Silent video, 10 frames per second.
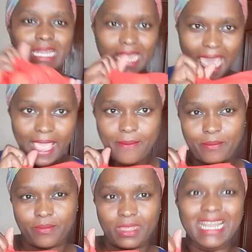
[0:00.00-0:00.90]

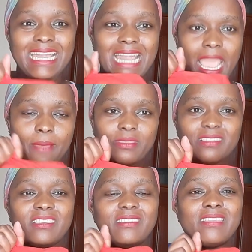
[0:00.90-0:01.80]
lime.
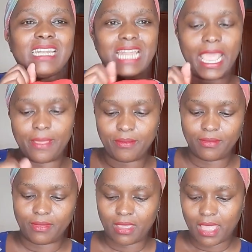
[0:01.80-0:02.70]
This is lime.